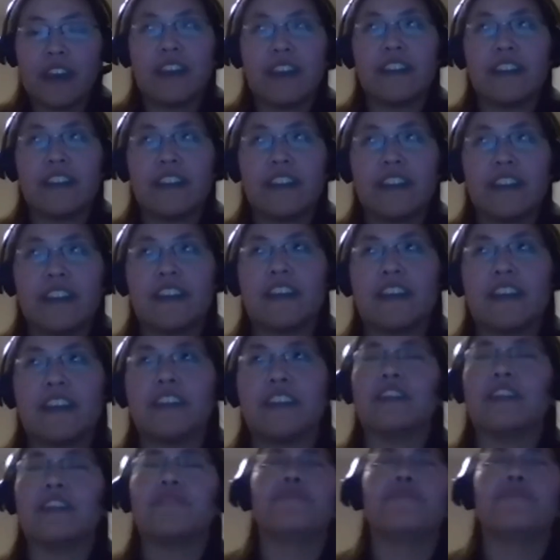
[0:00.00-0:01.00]
And then
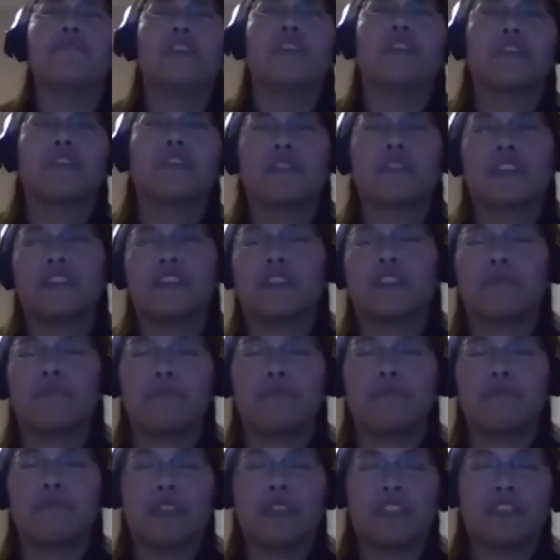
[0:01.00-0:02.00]
if you want to work in some
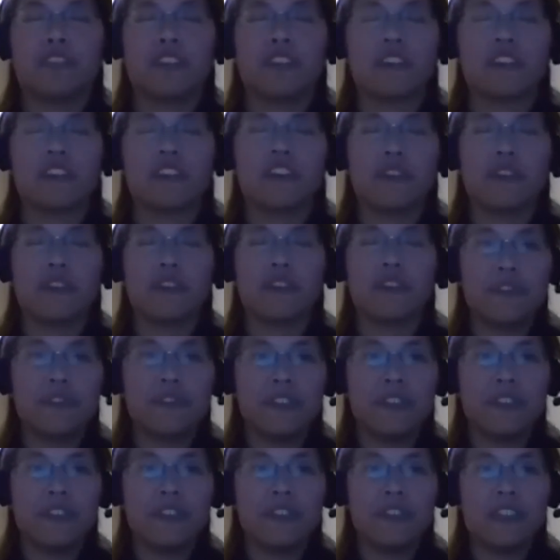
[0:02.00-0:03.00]
place like a community
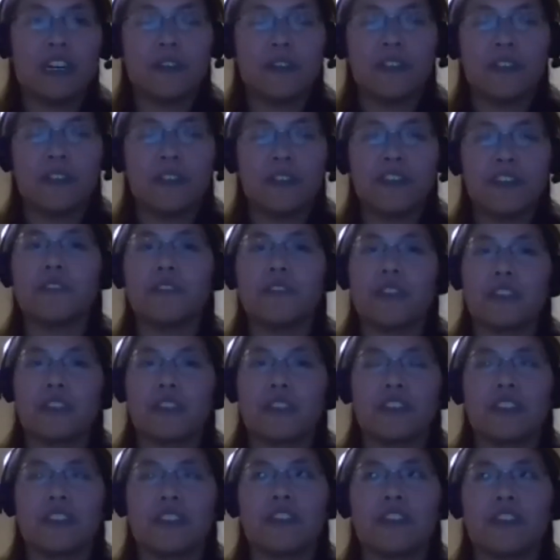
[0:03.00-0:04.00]
college, you don't
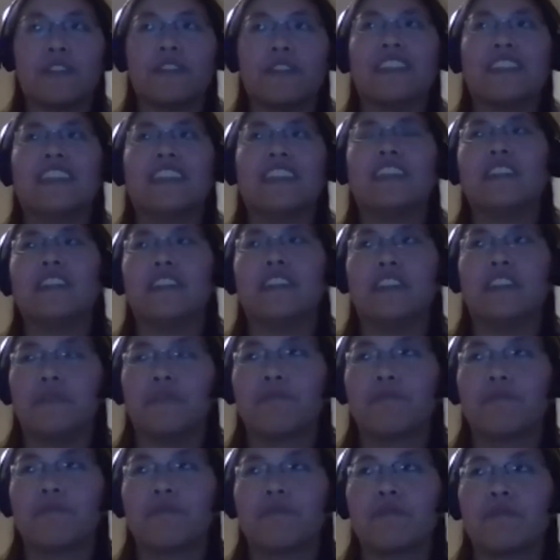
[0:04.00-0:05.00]
necessarily need, you
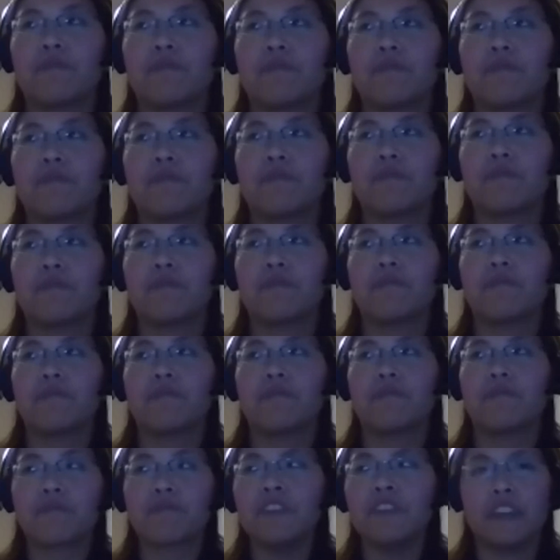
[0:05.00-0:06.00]
know,
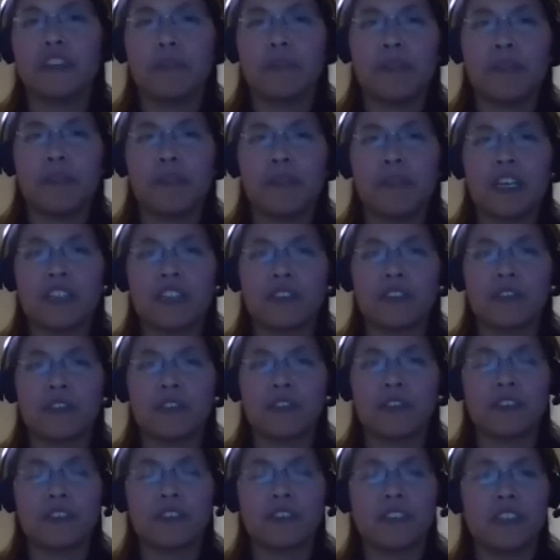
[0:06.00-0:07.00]
a secondary
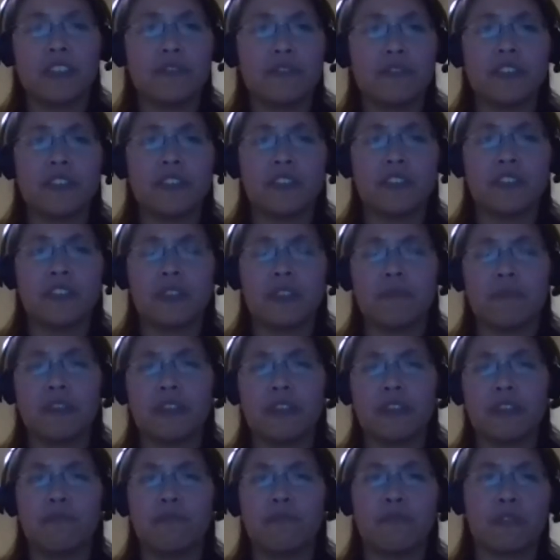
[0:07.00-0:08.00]
master's and even some
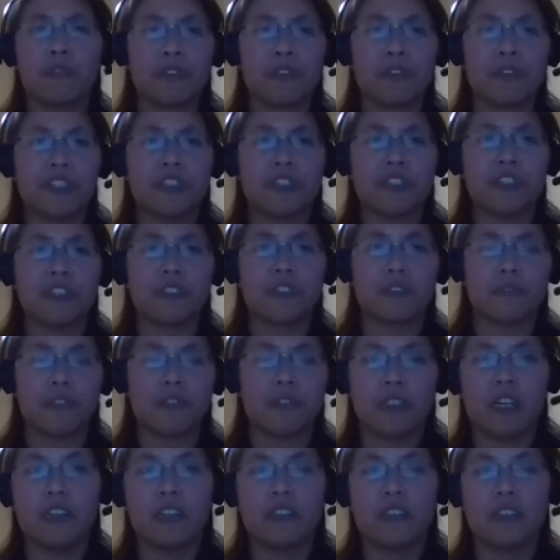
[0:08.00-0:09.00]
like four-year
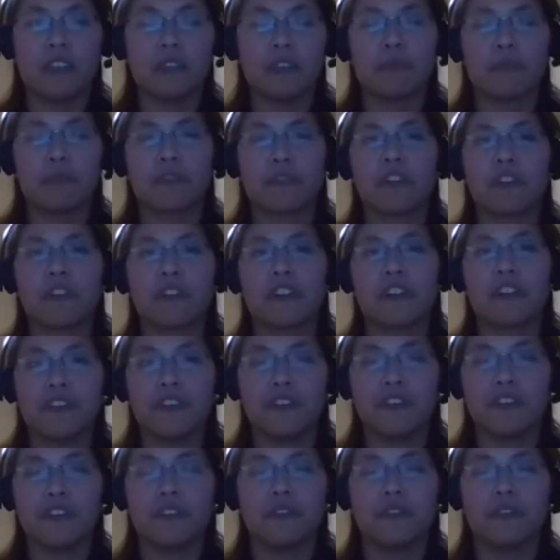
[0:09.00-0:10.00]
uh, liberal arts
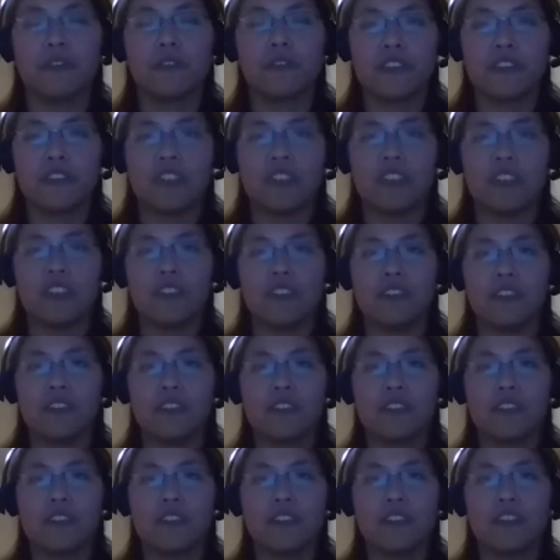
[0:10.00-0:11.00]
universities.
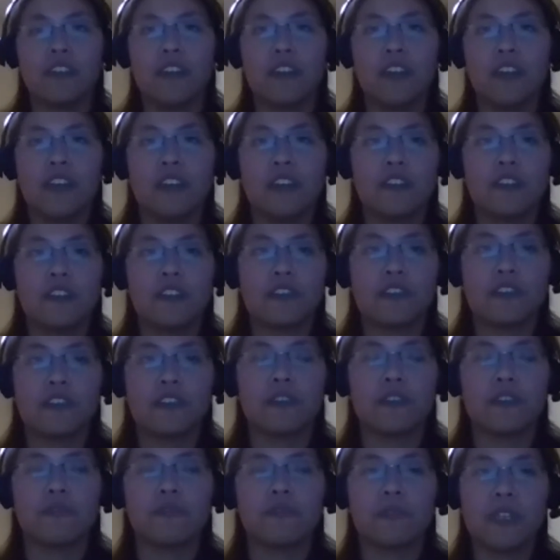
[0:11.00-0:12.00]
So keep that
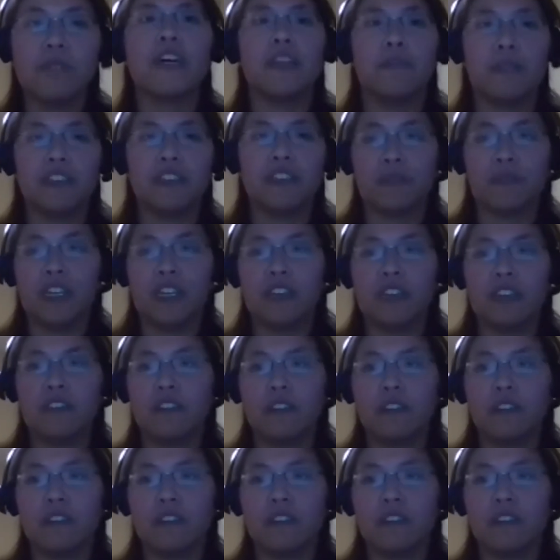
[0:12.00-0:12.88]
in mind as well.